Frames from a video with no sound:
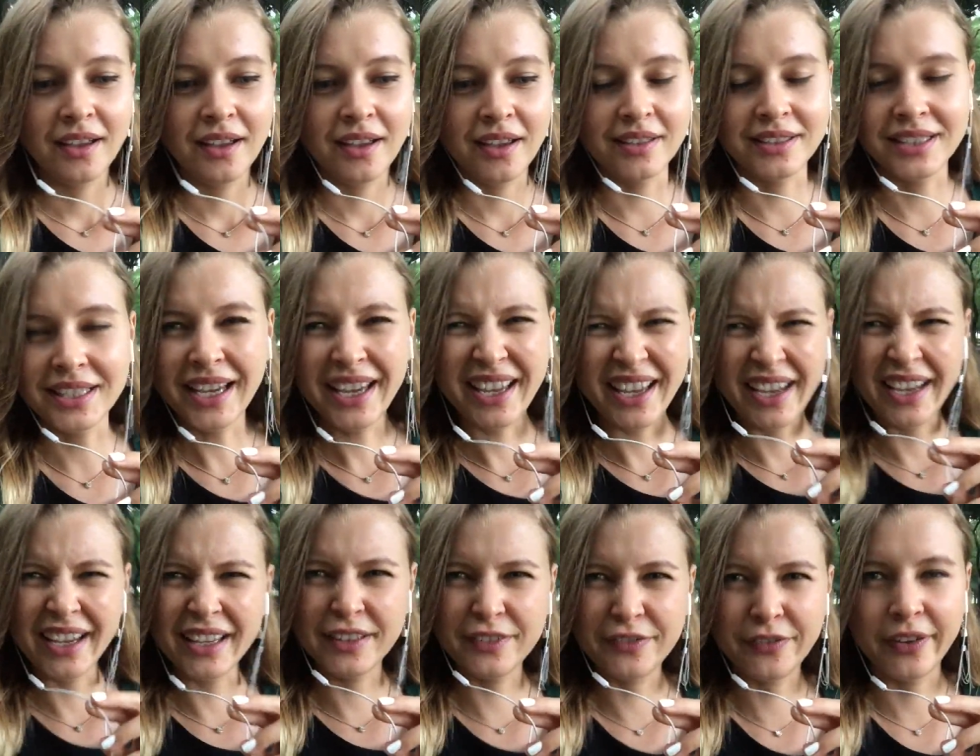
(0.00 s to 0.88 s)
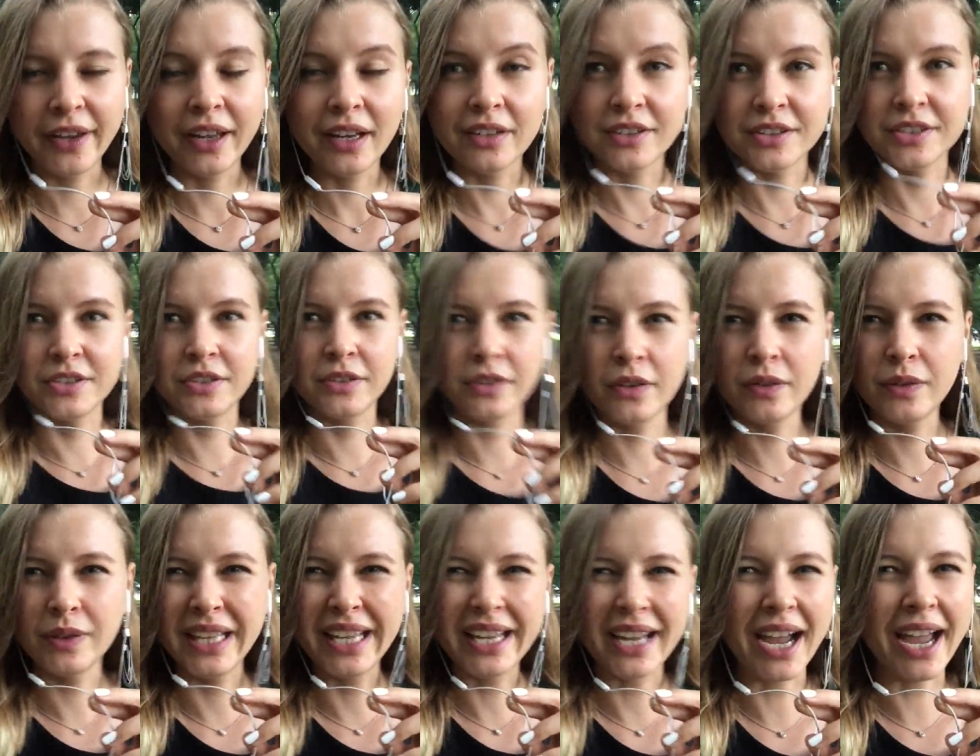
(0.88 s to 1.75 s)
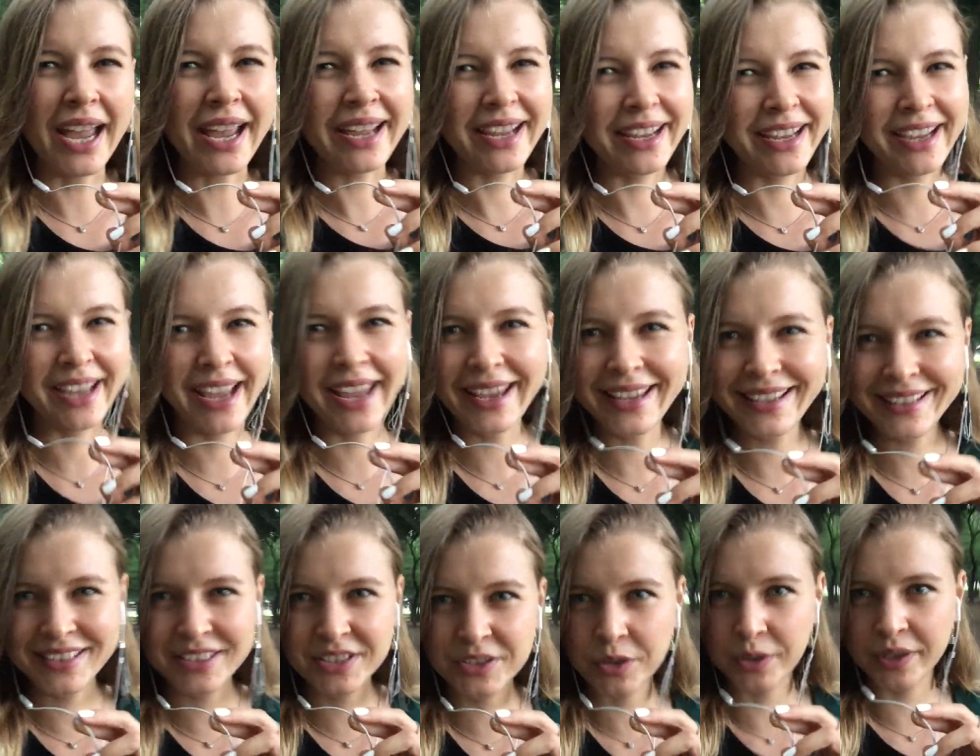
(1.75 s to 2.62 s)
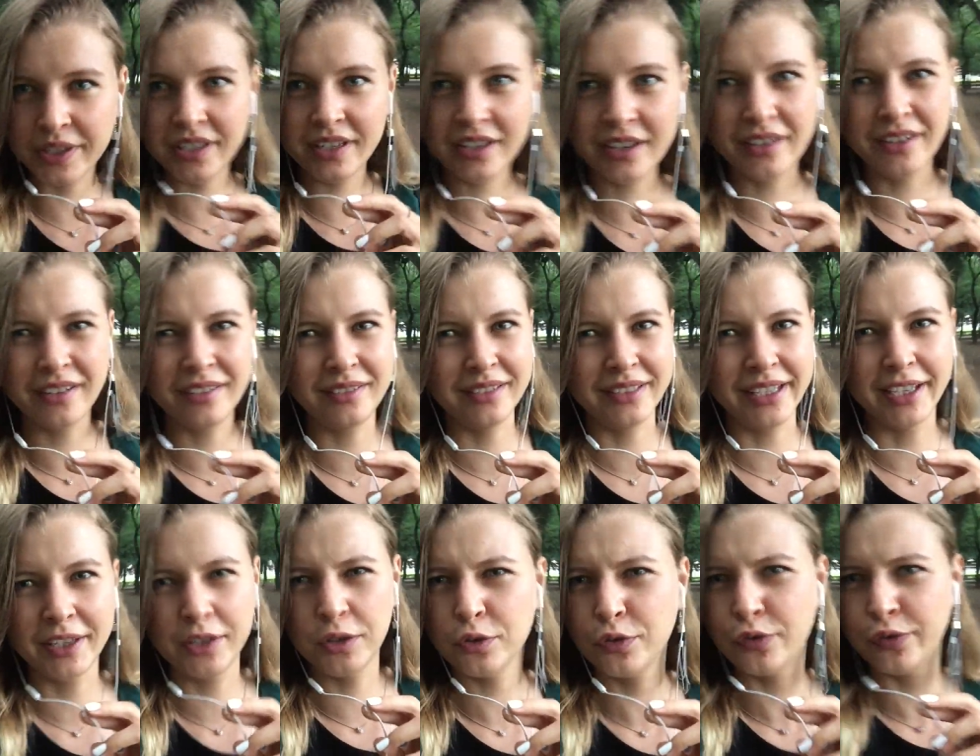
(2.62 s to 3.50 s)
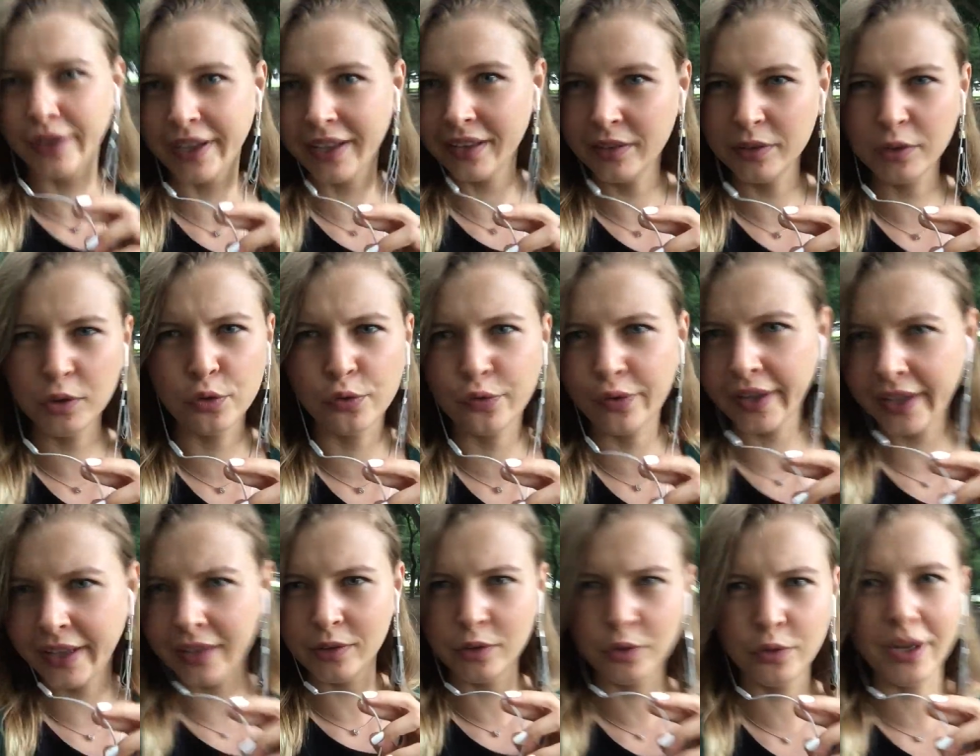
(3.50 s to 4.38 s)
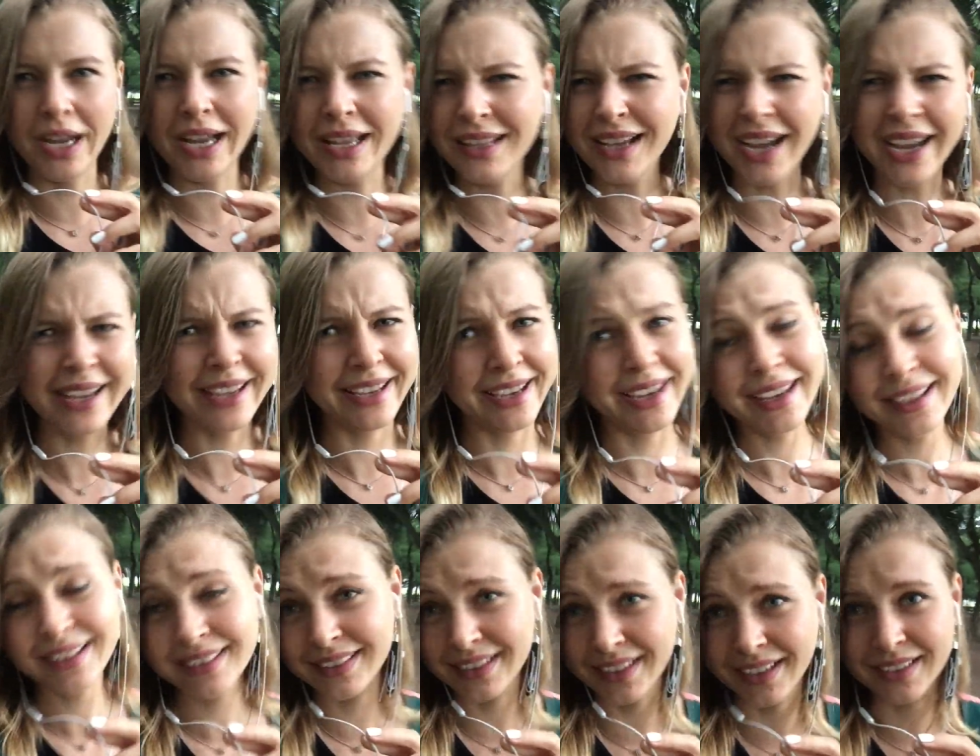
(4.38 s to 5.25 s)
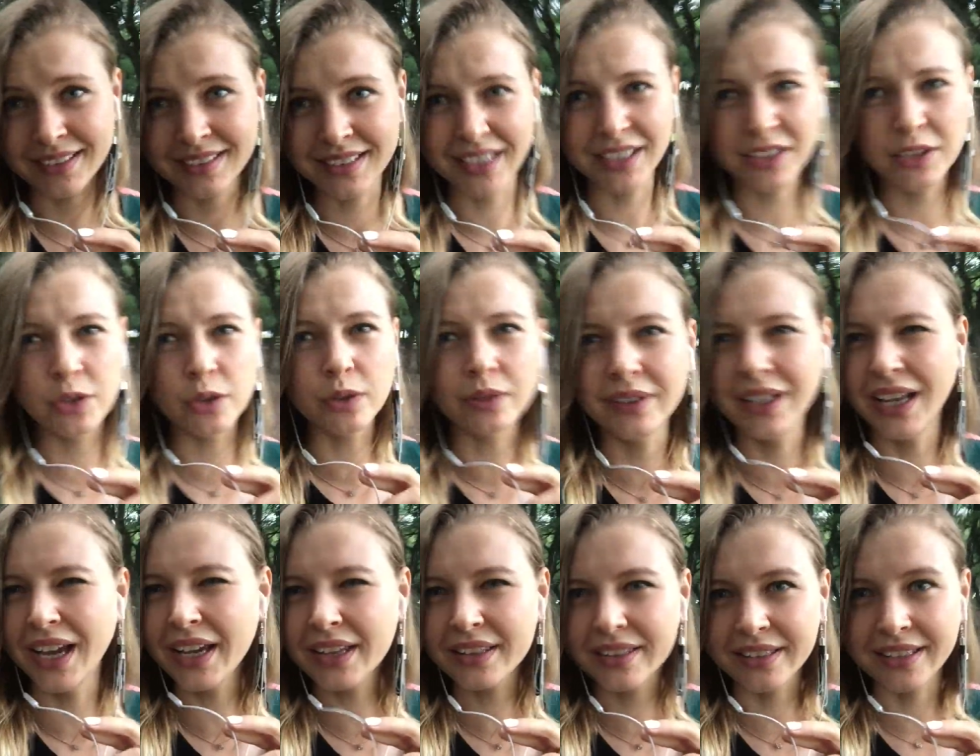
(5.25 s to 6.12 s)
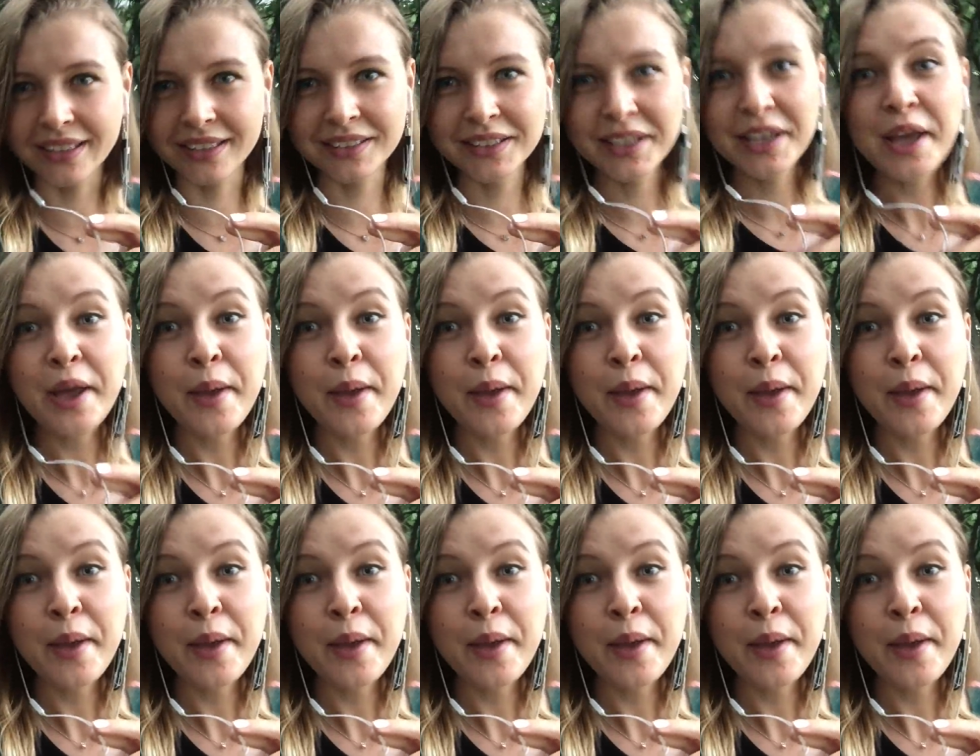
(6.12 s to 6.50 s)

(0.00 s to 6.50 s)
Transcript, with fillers: and I hate failures, I hate to hear like you fail, I hate that, I don't like that.